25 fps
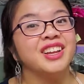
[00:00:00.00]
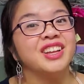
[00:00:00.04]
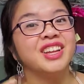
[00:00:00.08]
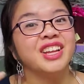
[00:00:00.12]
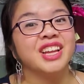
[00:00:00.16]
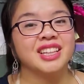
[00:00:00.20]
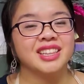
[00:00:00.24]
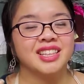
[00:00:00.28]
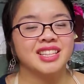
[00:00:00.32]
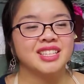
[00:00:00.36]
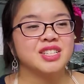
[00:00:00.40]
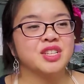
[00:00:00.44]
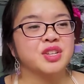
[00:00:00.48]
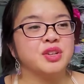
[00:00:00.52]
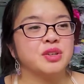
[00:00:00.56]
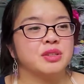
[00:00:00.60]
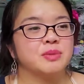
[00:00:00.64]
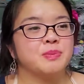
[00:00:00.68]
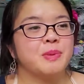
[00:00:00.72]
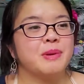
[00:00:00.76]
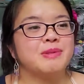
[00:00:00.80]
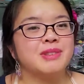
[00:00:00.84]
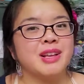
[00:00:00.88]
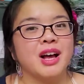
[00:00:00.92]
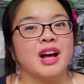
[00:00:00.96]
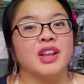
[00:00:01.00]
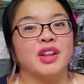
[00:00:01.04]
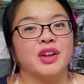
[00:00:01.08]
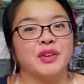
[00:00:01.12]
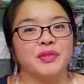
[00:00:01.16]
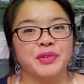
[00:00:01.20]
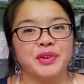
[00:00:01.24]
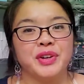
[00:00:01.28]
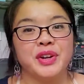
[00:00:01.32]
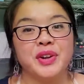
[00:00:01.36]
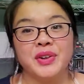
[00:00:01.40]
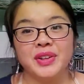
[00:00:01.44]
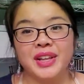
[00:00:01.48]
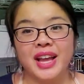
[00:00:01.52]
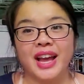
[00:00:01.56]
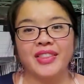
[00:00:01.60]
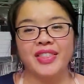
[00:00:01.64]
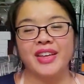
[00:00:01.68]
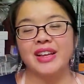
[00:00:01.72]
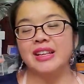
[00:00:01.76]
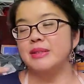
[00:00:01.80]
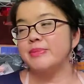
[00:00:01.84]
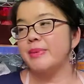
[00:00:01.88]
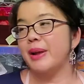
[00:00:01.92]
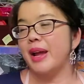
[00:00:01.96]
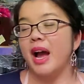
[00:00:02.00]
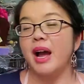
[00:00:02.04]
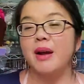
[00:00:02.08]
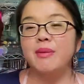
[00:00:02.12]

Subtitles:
You get these goosebumps all over you? Yeah, that's me.